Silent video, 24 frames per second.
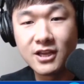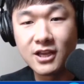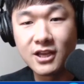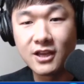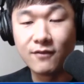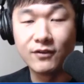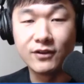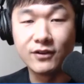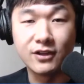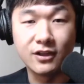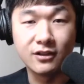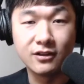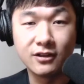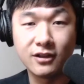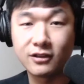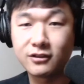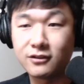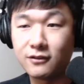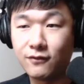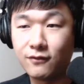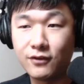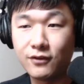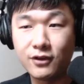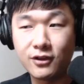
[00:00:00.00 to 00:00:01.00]
If you didn't like
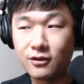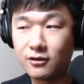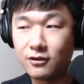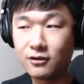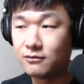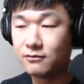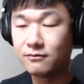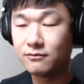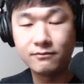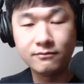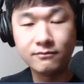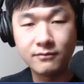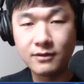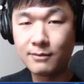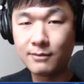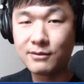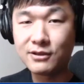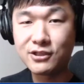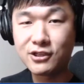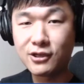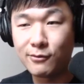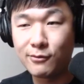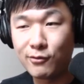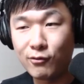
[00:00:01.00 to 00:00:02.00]
the video, I mean,
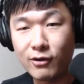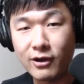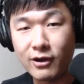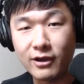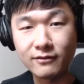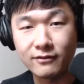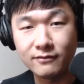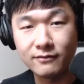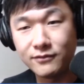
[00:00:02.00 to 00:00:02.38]
tell me why.